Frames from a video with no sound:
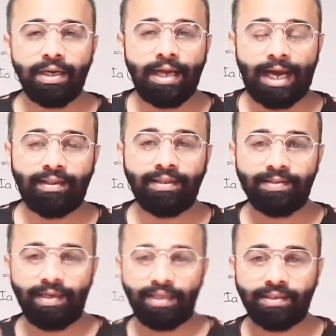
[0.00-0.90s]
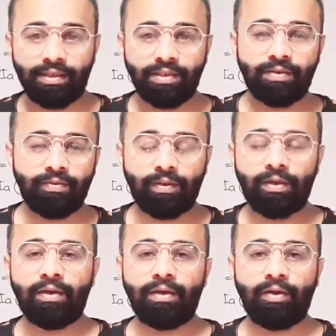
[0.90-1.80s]
and this lecture is
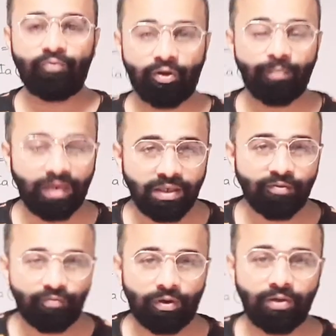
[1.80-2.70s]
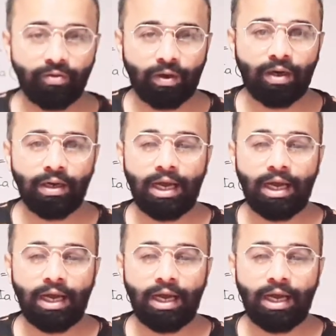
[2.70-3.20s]
informative for you all.